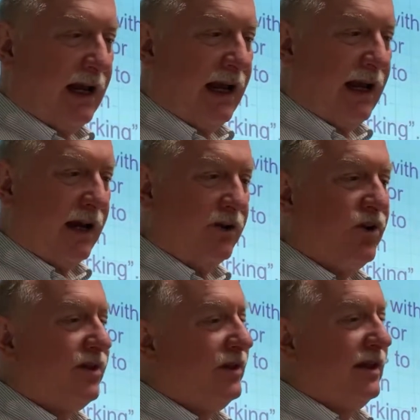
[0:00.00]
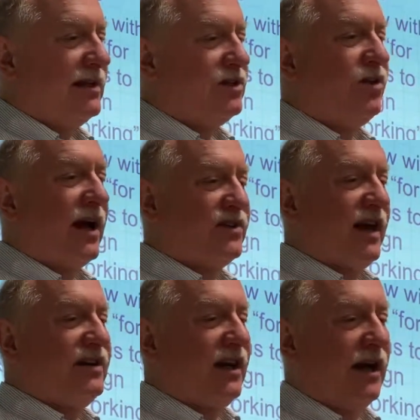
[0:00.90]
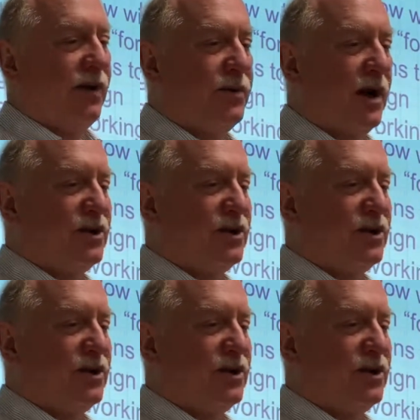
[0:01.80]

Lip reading: And this 2018, I